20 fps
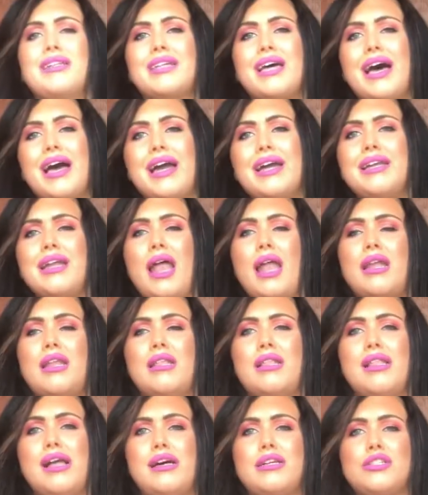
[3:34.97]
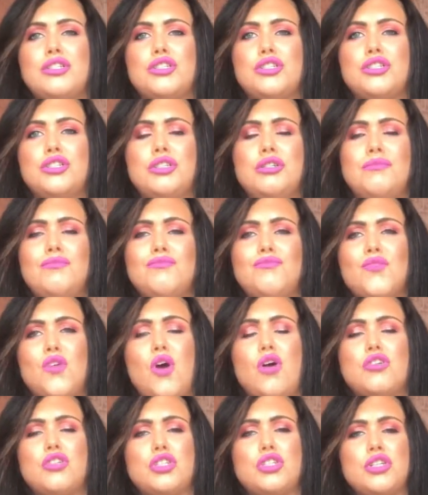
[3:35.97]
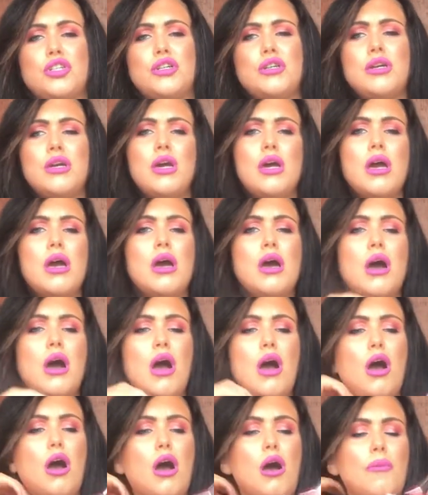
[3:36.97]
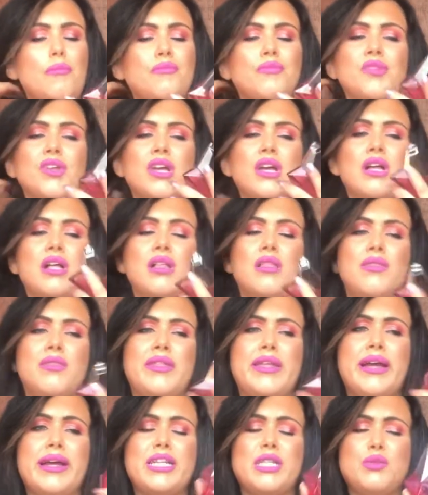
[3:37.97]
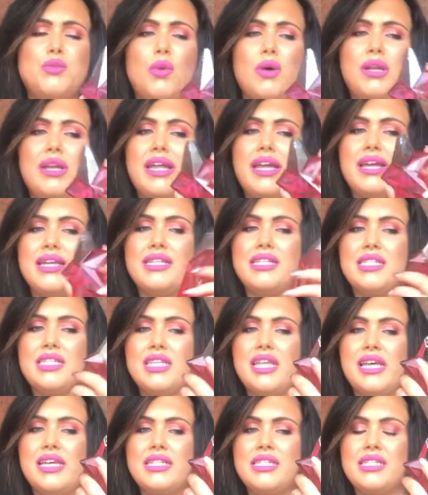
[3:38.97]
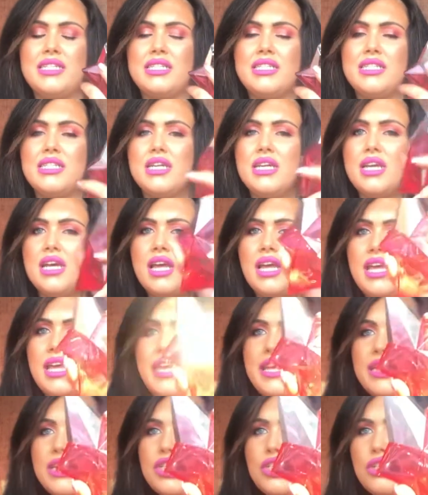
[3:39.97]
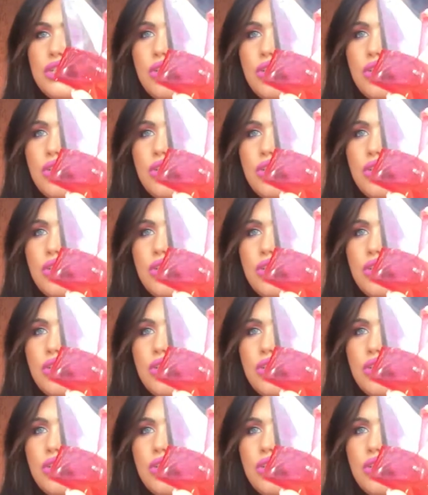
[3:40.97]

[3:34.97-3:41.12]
of tied, and the last two are two. Next one is this Angel